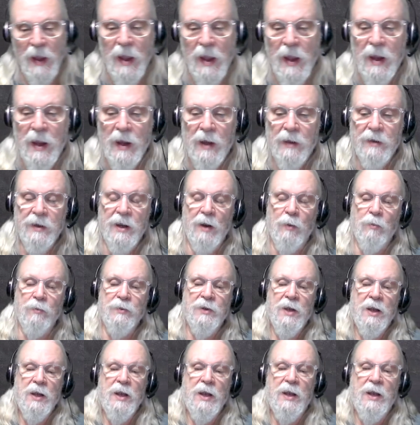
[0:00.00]
And
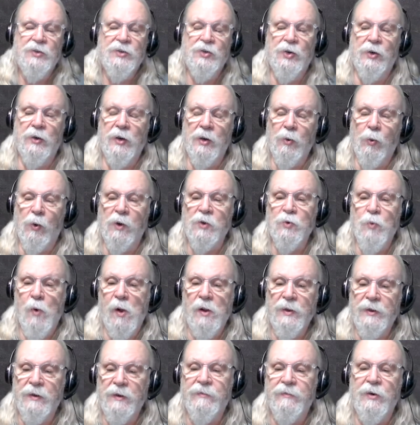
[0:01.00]
it certainly works
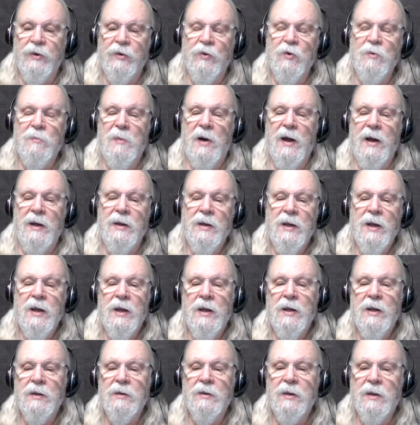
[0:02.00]
well enough to do my
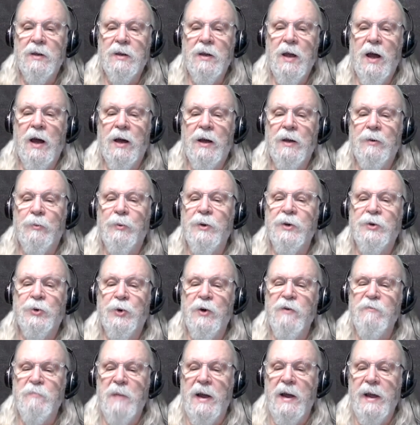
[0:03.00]

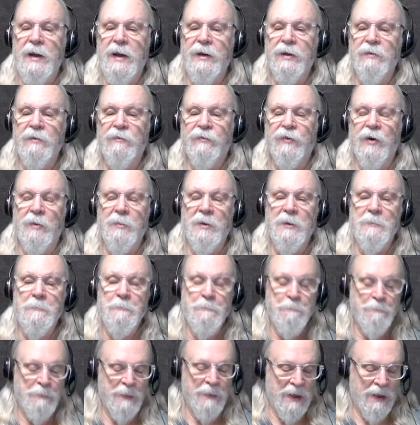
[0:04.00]
retrieve my heading from it.
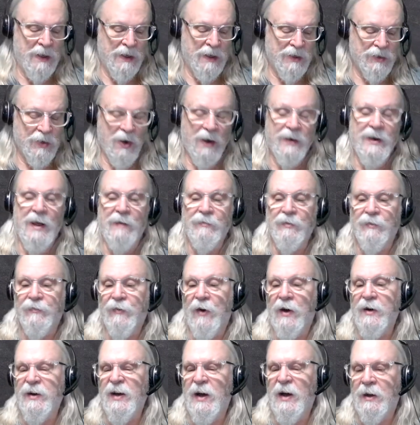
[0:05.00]
So I'd have to
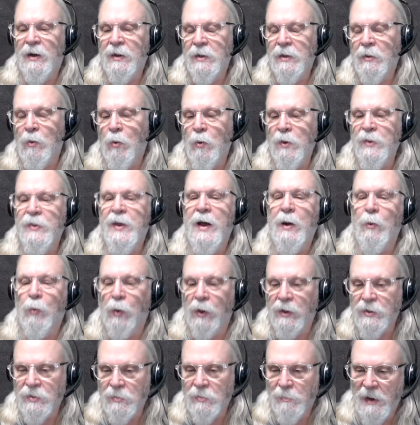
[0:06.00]
find out, would that
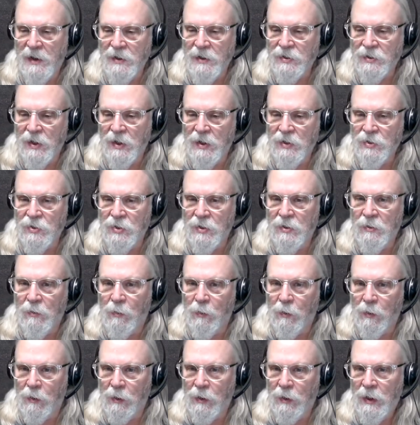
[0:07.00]
work as a base station,
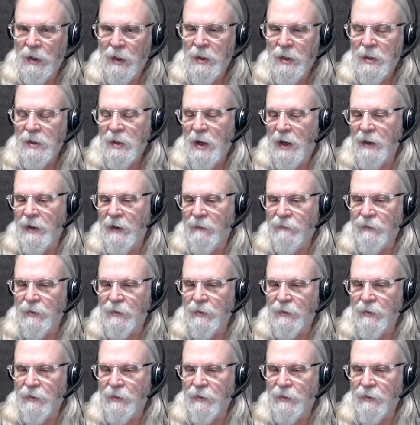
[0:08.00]
or I